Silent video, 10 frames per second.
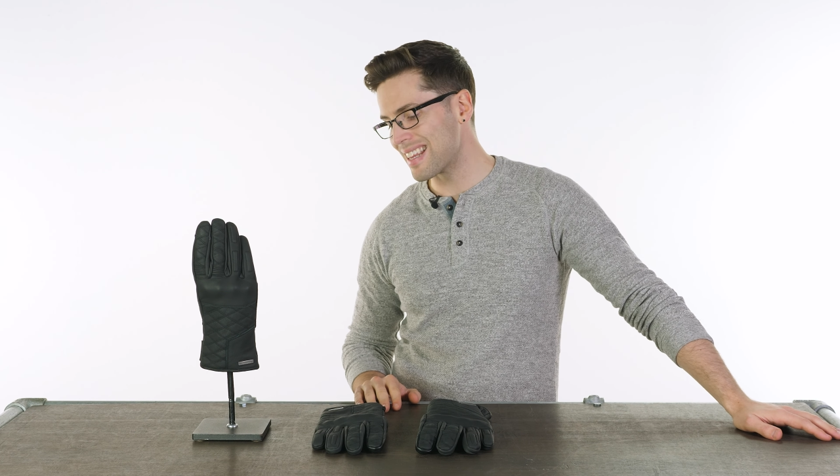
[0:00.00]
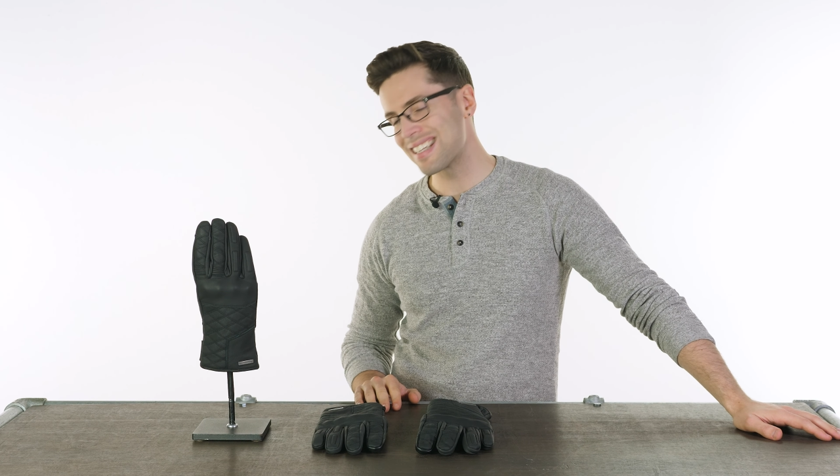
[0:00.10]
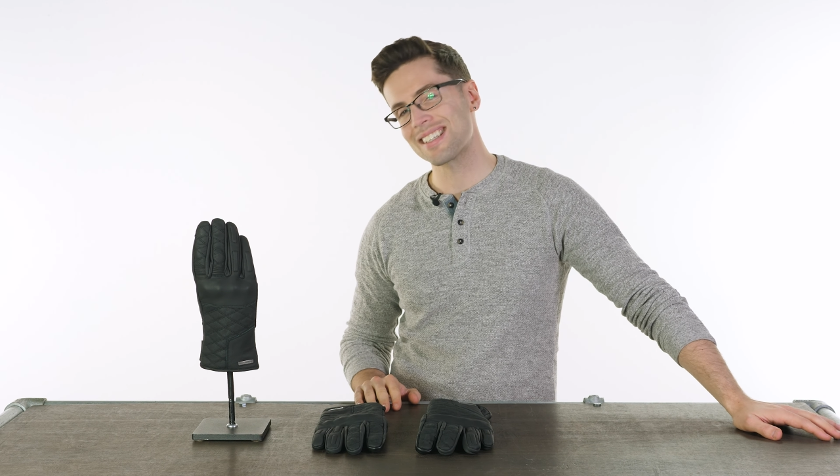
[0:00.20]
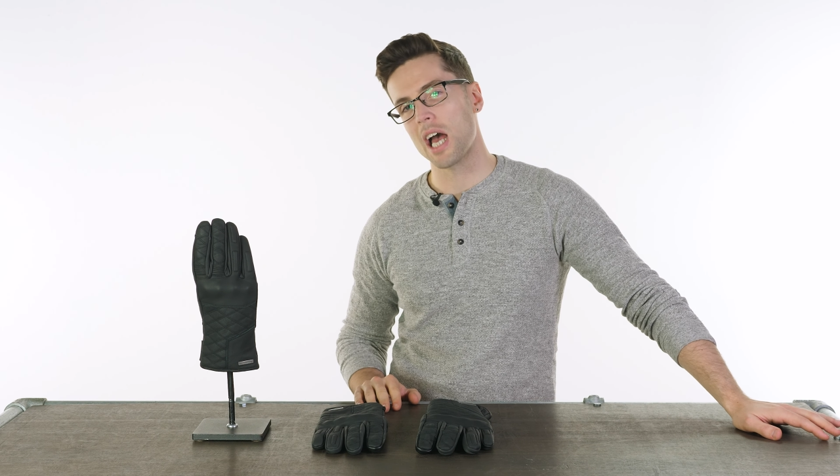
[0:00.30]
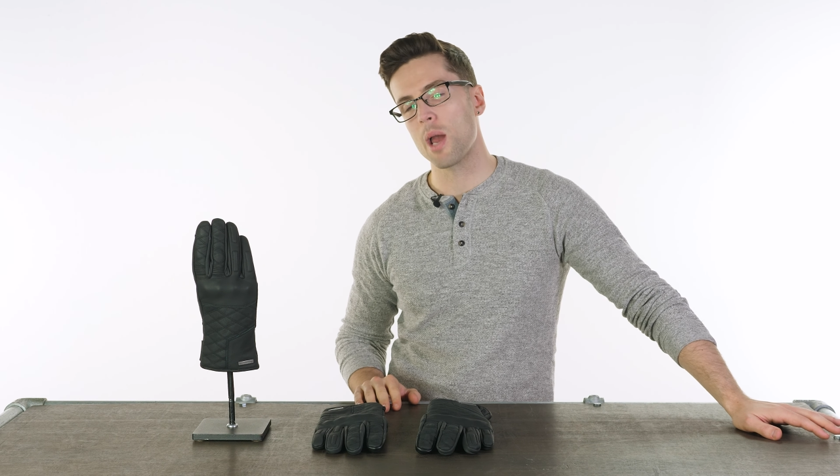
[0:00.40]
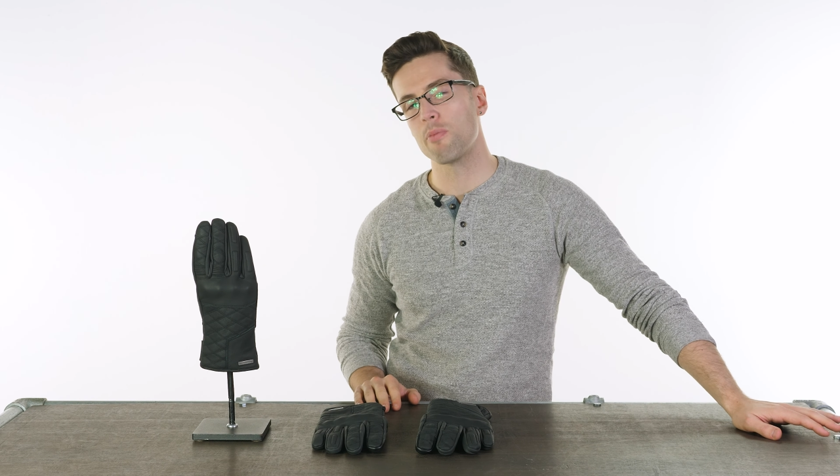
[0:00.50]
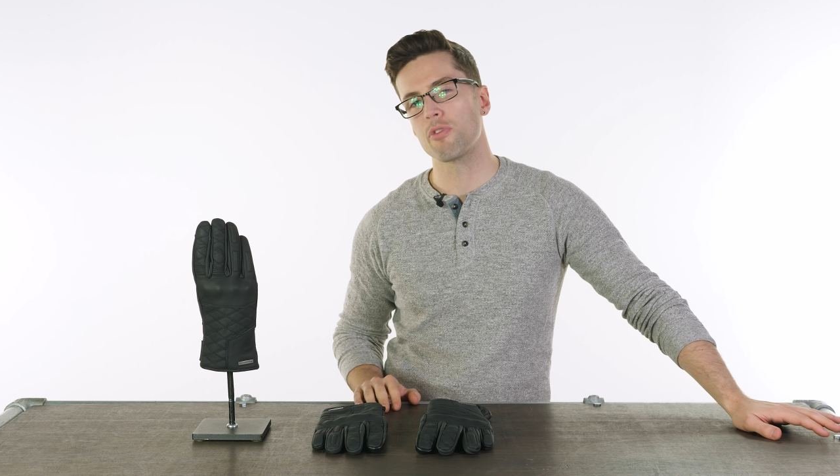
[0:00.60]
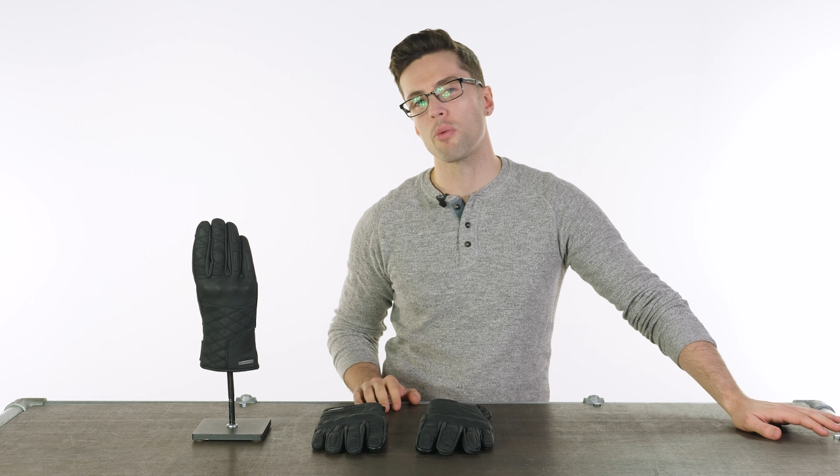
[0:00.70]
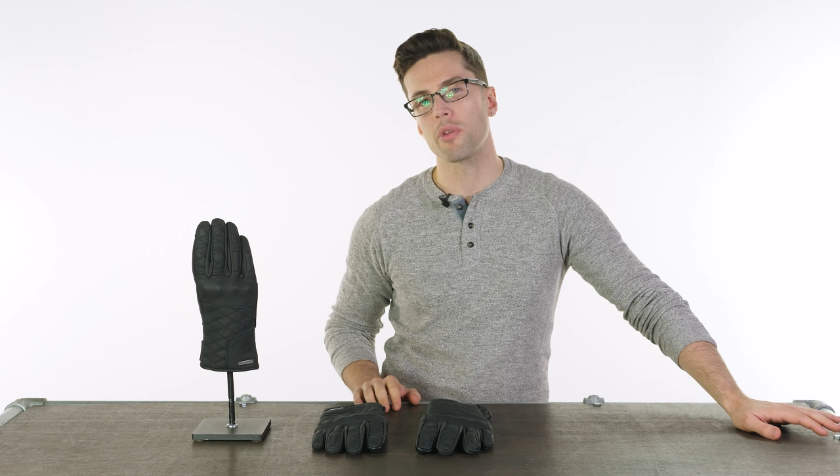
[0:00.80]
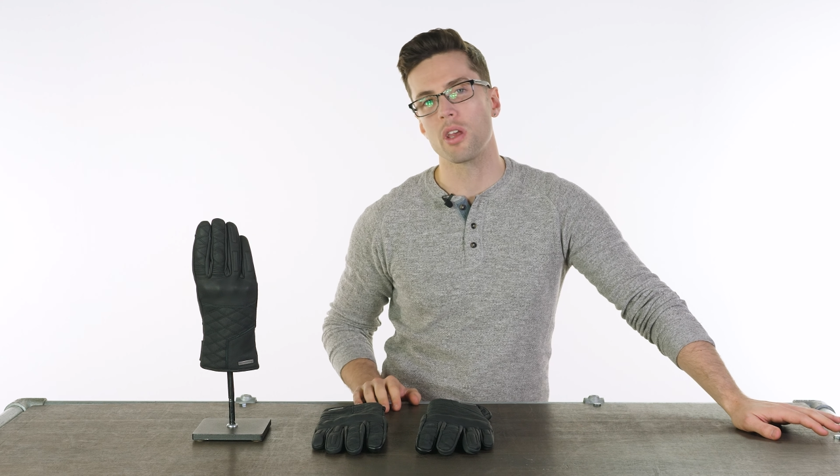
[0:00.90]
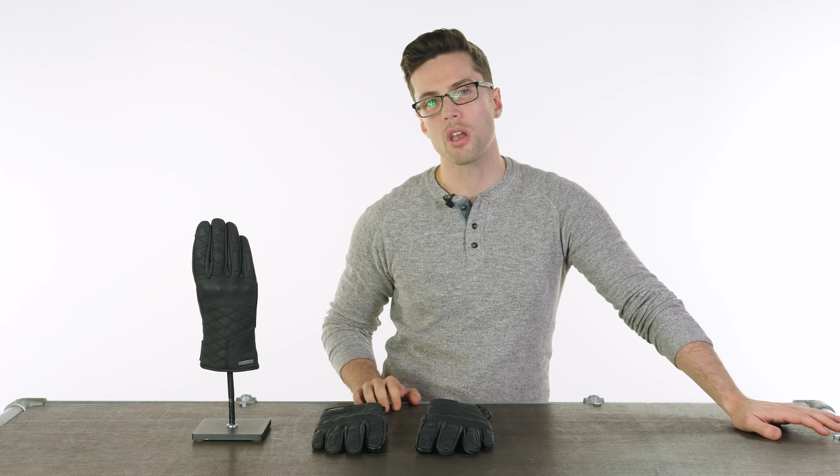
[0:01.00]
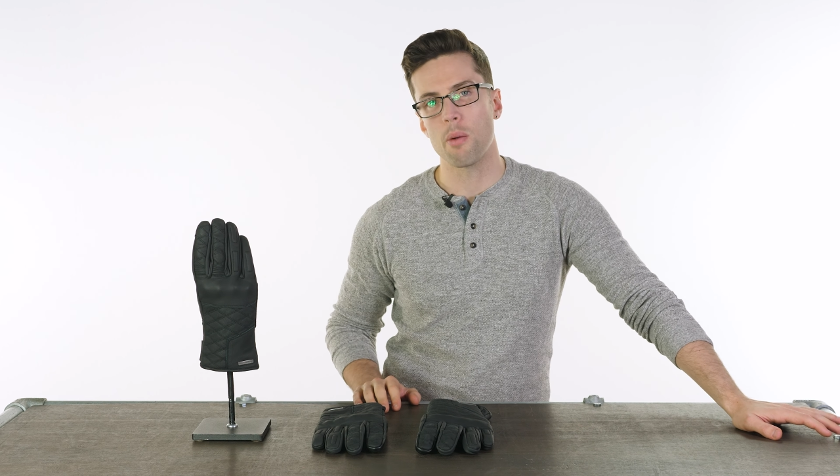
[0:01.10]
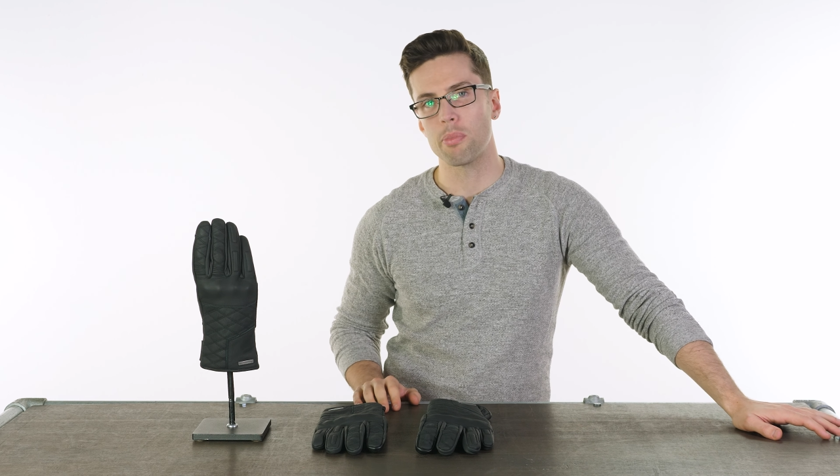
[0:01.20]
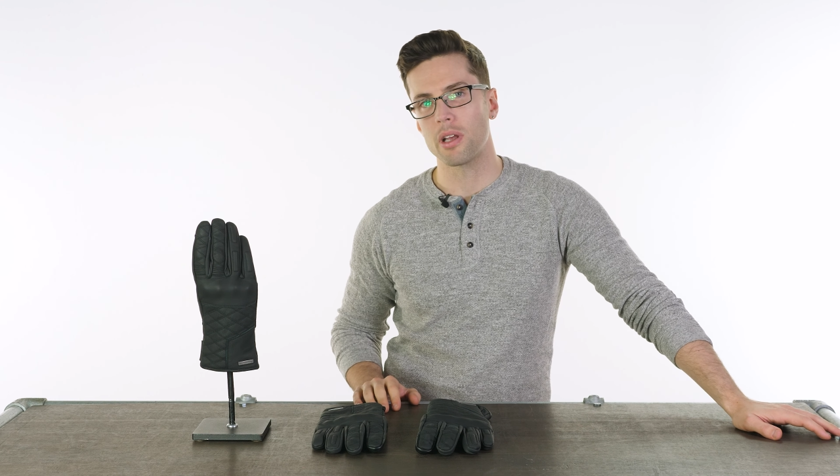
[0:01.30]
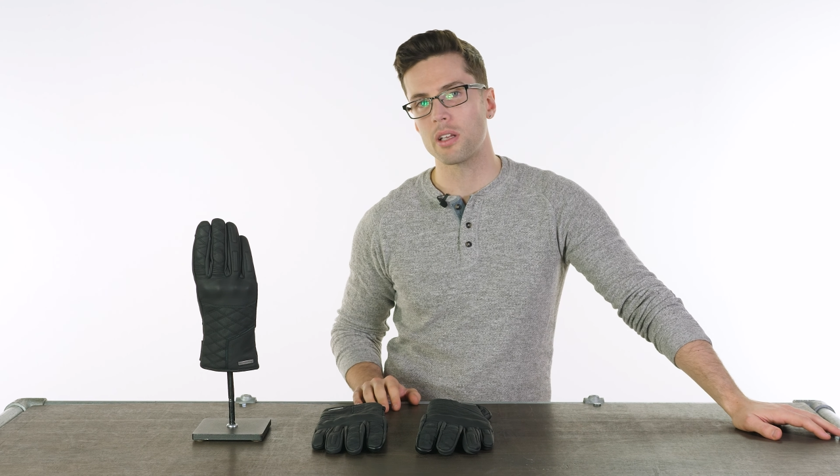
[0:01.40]
this time from the
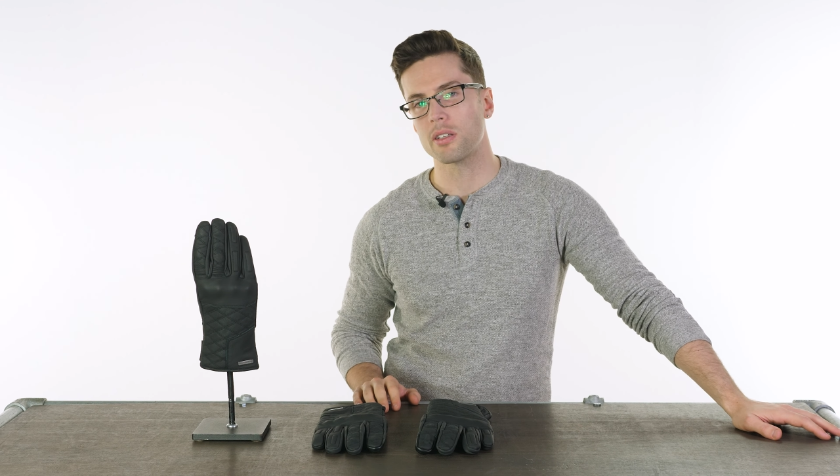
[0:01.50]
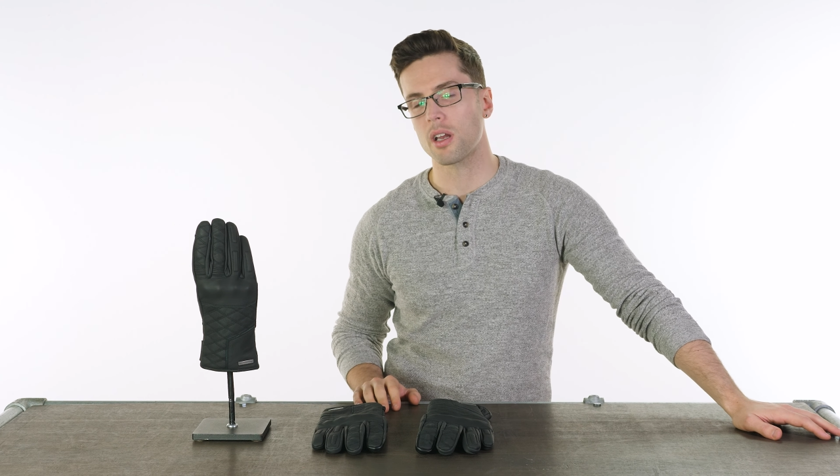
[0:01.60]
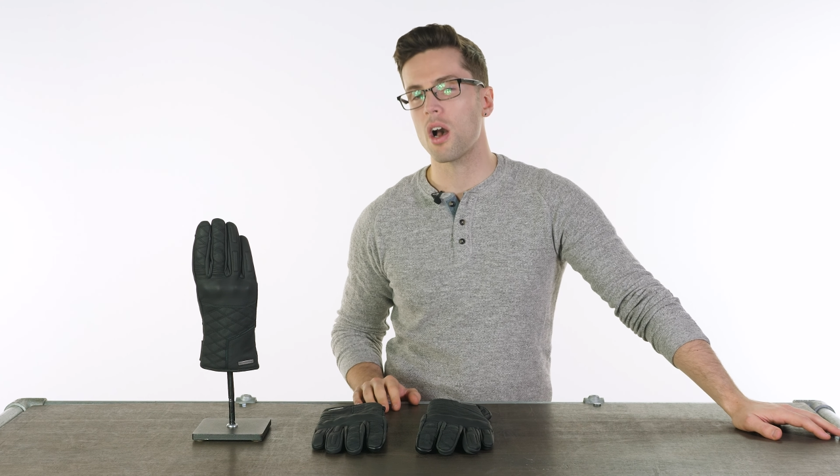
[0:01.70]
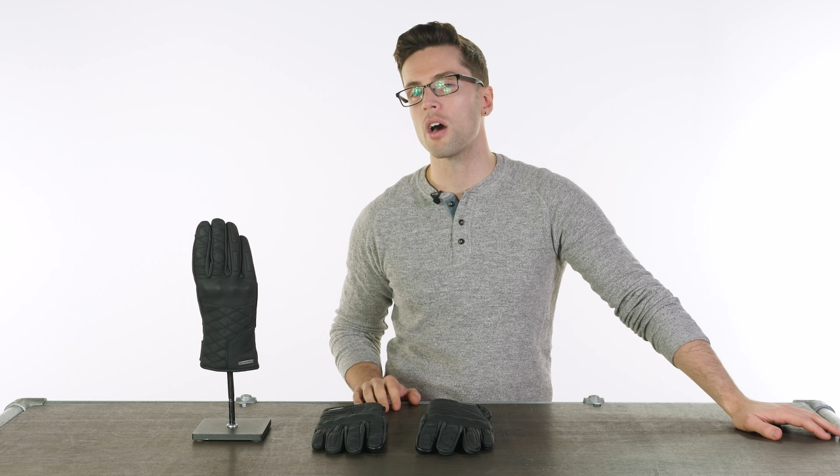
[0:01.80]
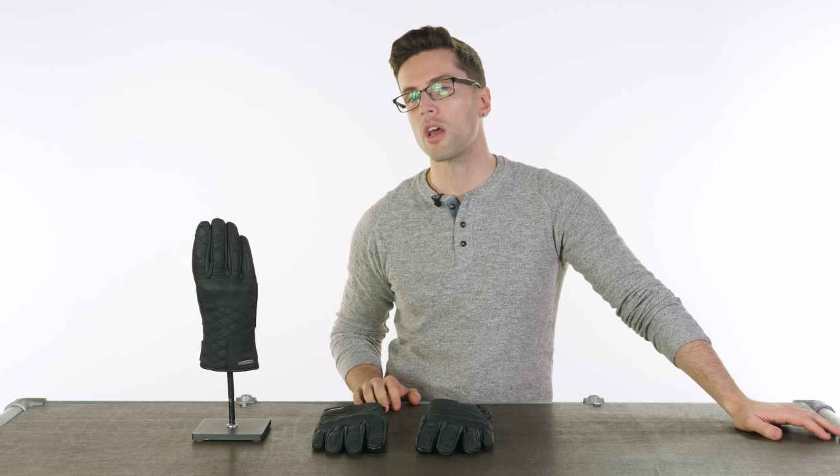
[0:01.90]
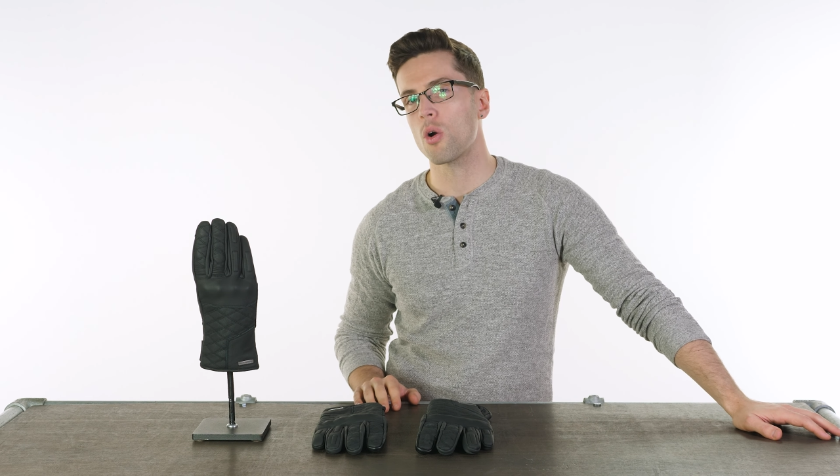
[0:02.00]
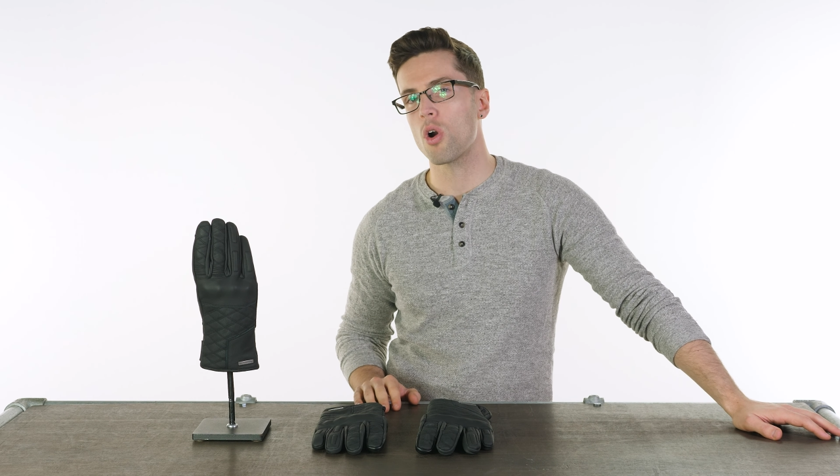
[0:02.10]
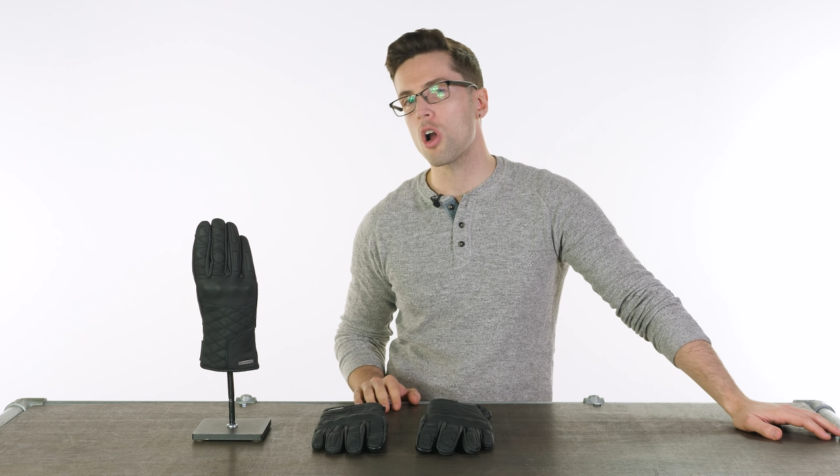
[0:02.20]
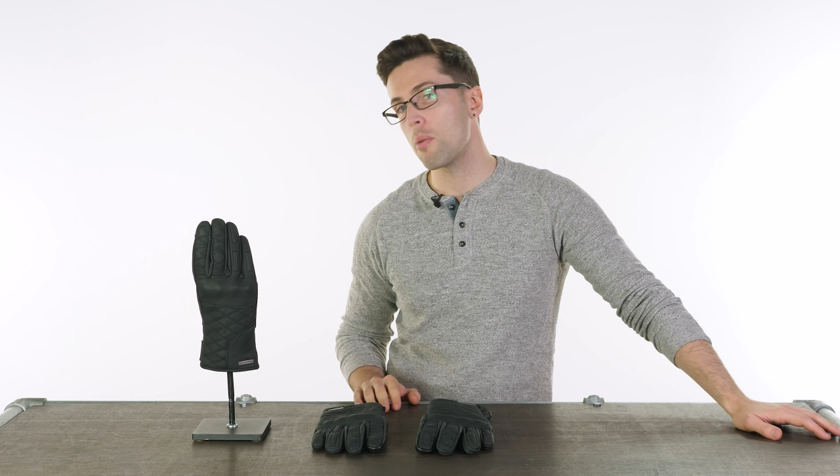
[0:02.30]
company Tucano